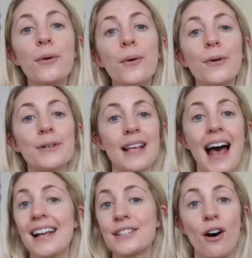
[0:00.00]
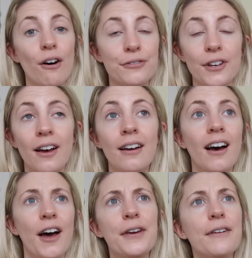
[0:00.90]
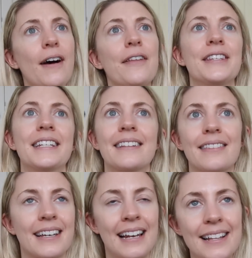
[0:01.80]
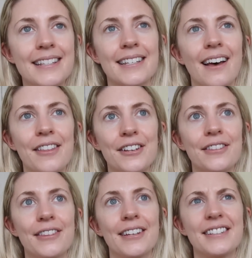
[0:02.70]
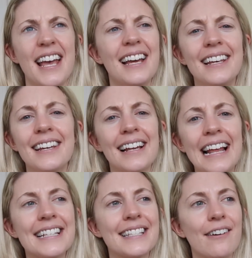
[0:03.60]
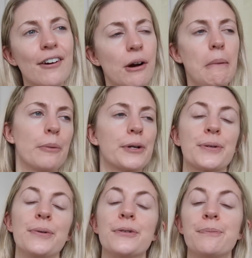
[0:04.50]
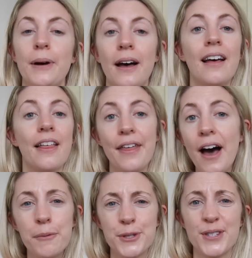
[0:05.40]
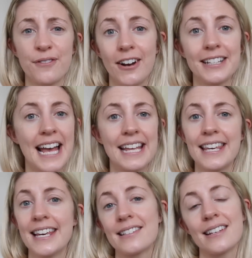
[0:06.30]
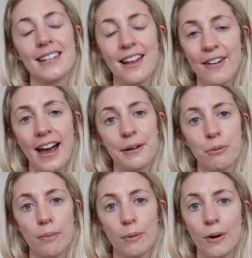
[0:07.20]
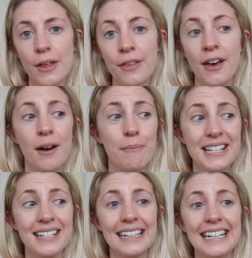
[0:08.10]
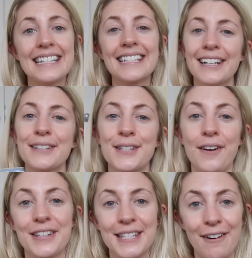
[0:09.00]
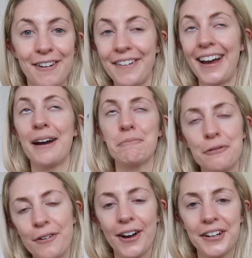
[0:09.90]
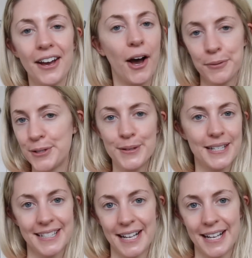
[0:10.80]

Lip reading: course and after. I think in fact the the cleanser, the daily cleanser, I can't remember what it's called, but that I was using for like 10 years and never had a problem with. Basically, until I discovered CeraVe and preferred it, I was using